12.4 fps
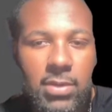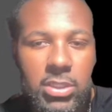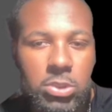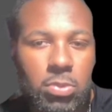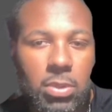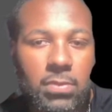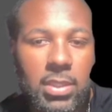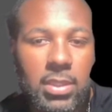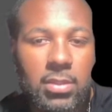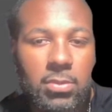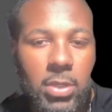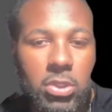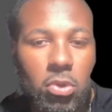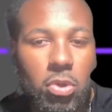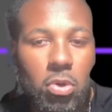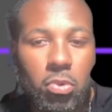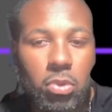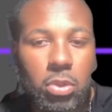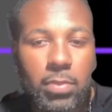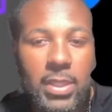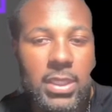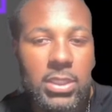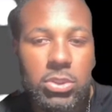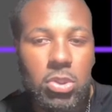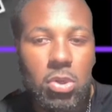I when I don't know who to pick,
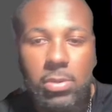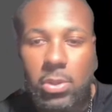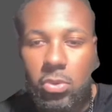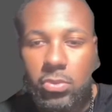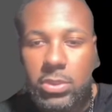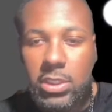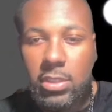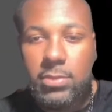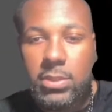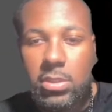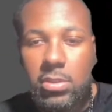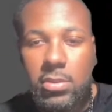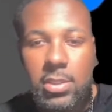I just go with the home team. So